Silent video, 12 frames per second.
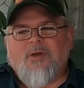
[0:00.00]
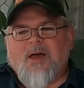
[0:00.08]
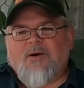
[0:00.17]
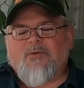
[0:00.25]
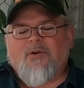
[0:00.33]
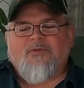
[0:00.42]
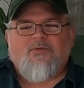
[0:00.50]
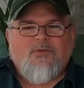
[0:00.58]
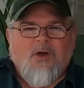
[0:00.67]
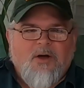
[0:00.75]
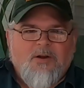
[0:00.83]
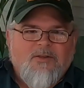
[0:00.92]
I don't know if
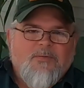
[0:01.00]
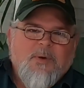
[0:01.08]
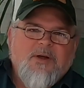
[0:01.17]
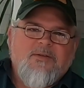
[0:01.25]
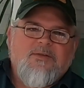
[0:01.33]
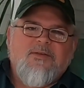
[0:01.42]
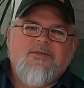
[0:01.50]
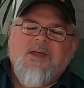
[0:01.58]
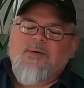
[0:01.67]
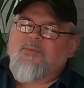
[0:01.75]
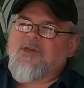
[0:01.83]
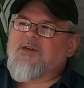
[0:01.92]
y'all experience the
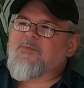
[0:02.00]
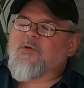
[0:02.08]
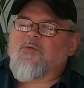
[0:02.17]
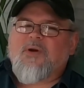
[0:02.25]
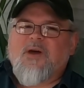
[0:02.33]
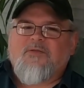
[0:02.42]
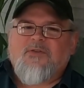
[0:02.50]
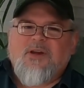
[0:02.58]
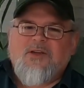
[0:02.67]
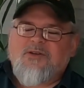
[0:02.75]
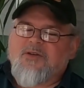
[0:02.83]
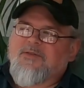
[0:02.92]
same thing, but when I
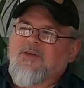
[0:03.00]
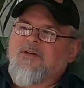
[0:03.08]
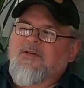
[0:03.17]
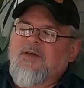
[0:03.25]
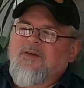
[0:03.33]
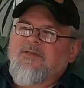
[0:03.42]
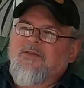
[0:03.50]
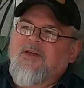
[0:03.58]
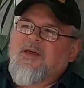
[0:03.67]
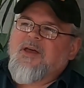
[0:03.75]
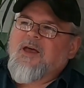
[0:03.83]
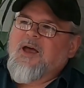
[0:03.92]
finish a series
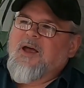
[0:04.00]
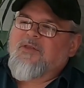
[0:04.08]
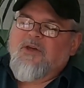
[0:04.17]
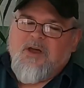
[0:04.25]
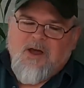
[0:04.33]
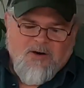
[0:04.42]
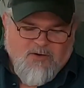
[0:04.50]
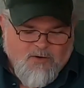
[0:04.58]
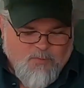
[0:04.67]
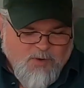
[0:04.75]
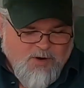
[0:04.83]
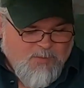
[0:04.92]
and the
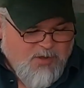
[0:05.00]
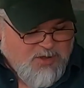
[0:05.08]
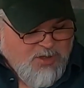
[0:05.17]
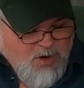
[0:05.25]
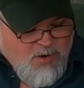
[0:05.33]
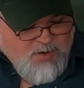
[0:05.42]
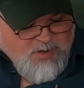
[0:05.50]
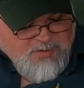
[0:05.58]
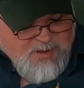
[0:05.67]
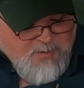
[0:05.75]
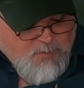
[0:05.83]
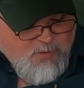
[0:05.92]
character's pretty much gone at
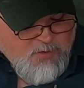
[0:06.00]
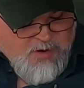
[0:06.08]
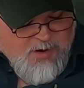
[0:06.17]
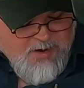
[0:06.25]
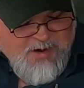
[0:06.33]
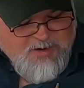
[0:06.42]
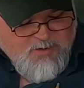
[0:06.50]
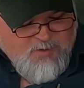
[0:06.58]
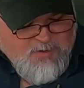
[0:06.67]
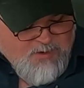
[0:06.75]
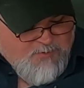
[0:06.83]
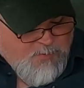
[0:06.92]
that point, I
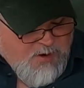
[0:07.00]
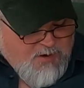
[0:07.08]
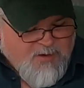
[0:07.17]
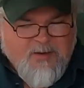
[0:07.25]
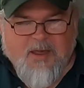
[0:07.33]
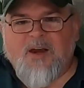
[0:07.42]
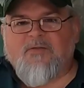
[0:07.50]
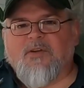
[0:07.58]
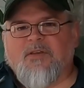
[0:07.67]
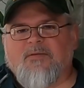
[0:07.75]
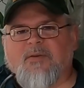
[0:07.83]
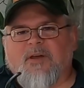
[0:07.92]
do experience kind of a